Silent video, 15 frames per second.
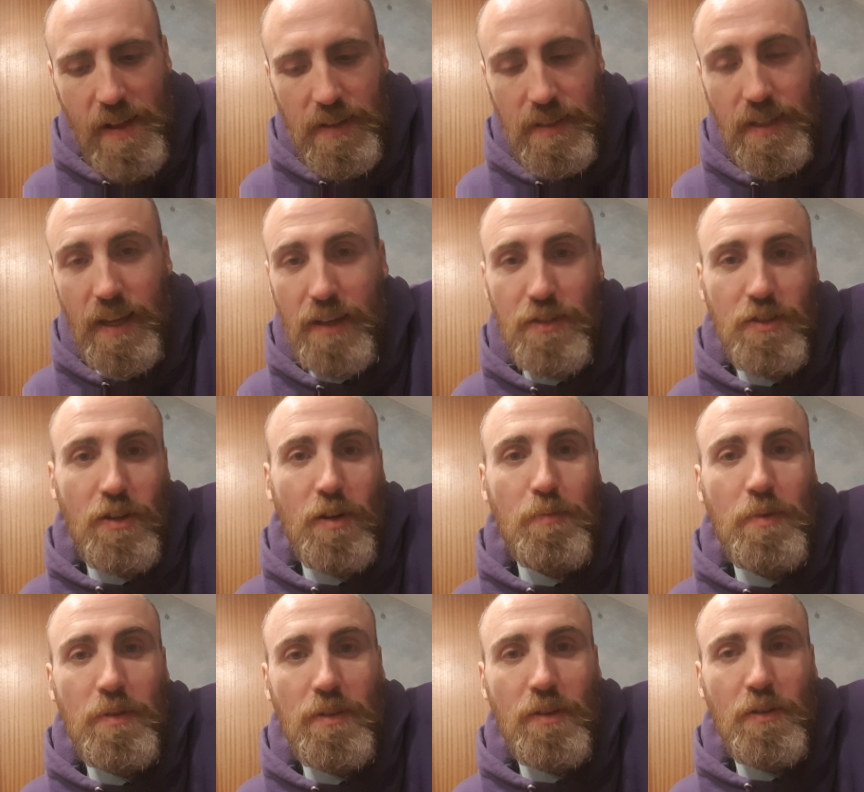and get a
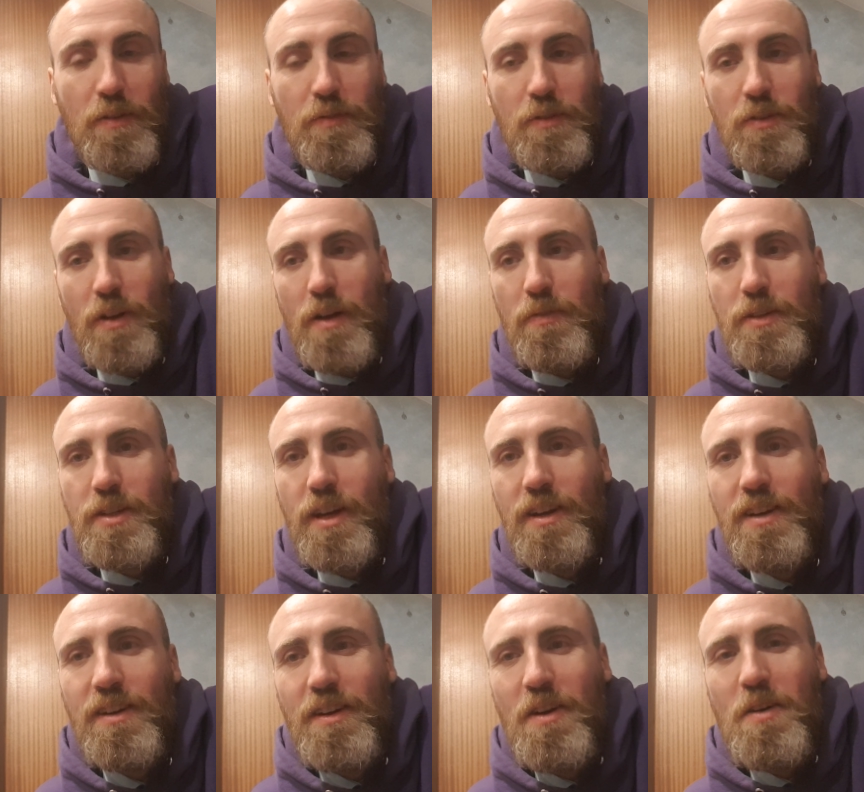job. If you don't have a
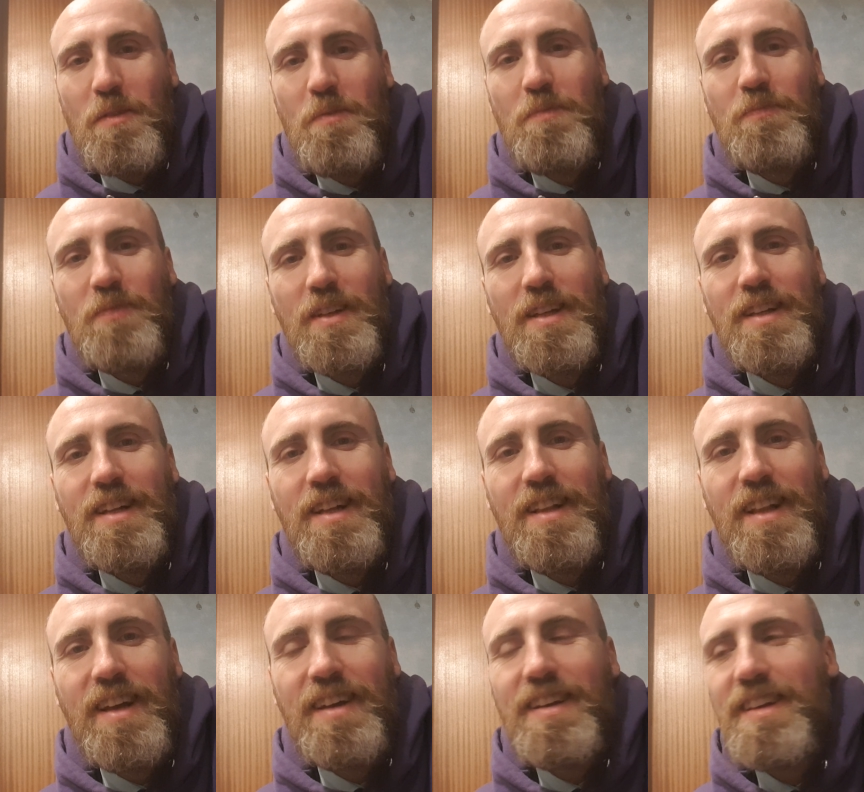job,
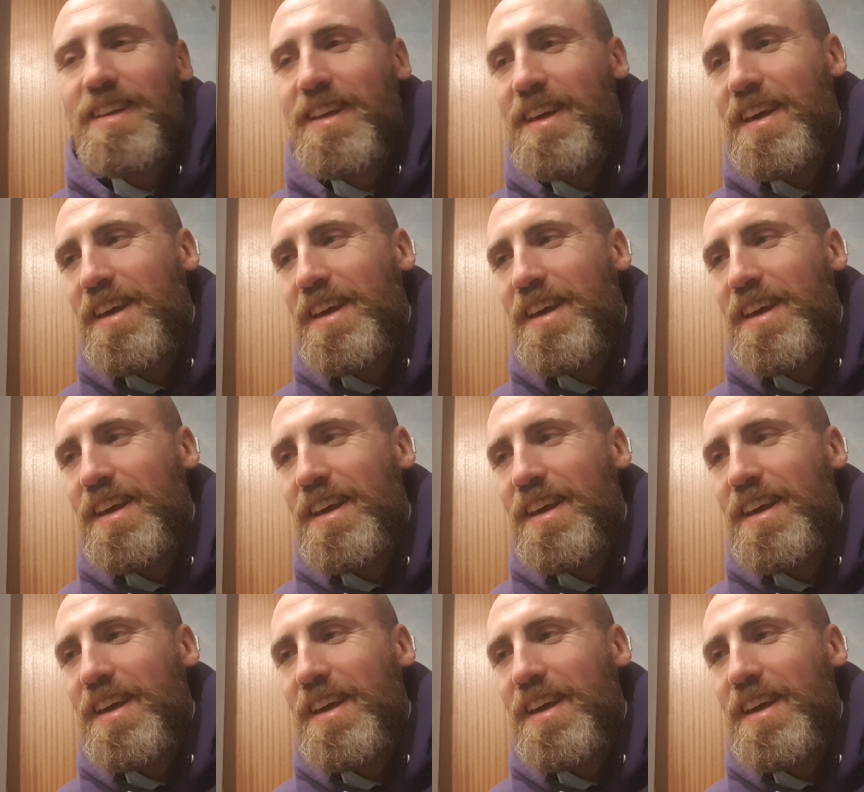like,